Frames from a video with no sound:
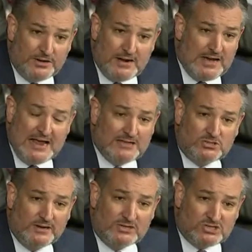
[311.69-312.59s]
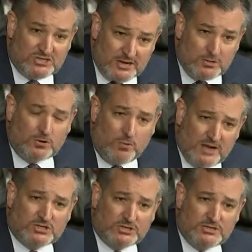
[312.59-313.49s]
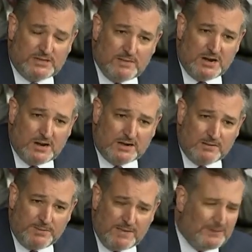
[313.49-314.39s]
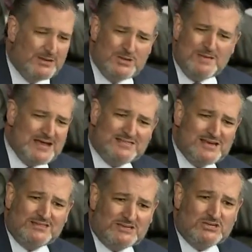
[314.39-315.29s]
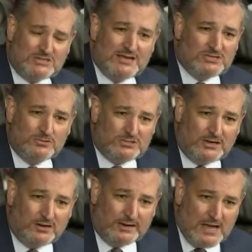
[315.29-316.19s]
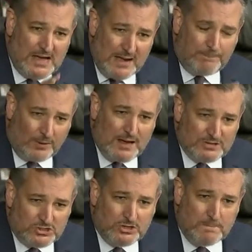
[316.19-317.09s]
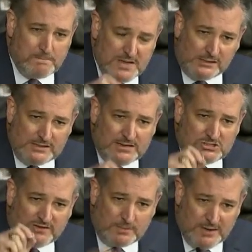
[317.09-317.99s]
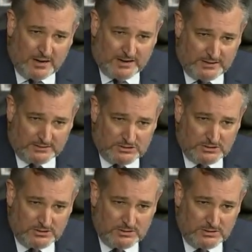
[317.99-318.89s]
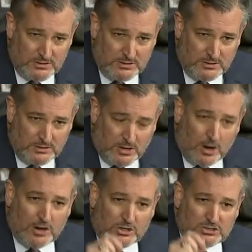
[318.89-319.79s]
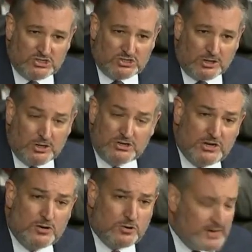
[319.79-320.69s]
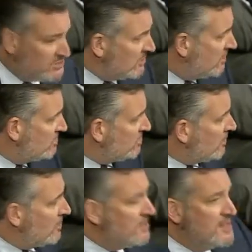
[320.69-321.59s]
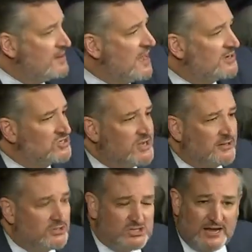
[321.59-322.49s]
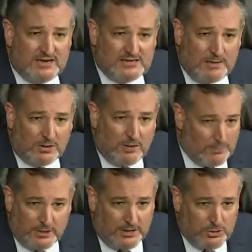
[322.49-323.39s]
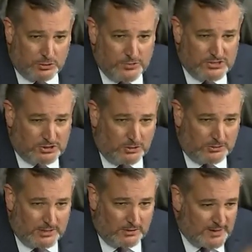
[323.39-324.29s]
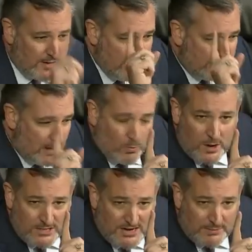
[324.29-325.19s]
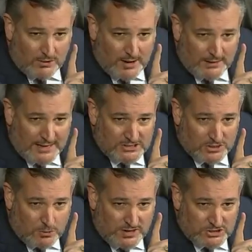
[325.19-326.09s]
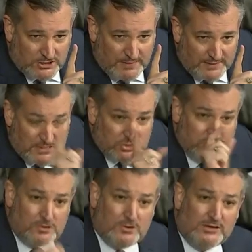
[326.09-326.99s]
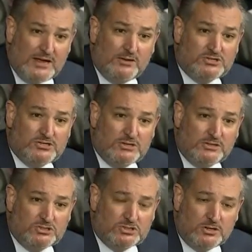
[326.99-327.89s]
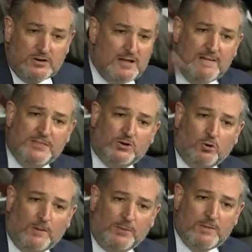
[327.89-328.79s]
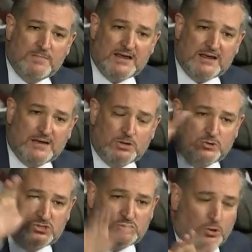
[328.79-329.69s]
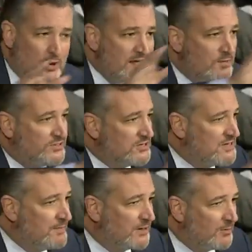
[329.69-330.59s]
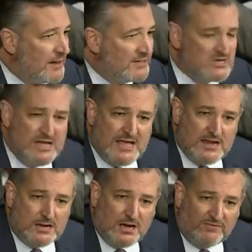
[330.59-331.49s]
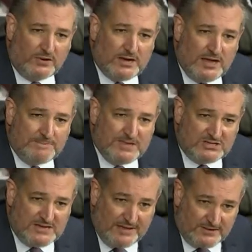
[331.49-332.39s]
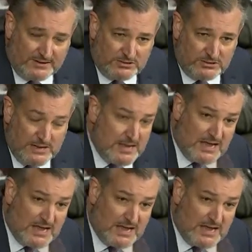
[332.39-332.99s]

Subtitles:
You're not answering a single question to the American people. And you may think this is esoteric. I promise you, millions of Americans are concerned. You know who isn't concerned? Not a single Senate Democrat. We're going to go through this whole hearing. Not one Democrat will ask a question about this. You know who else isn't concerned? The corporate media, who is joining with the Democrats in covering up this evidence.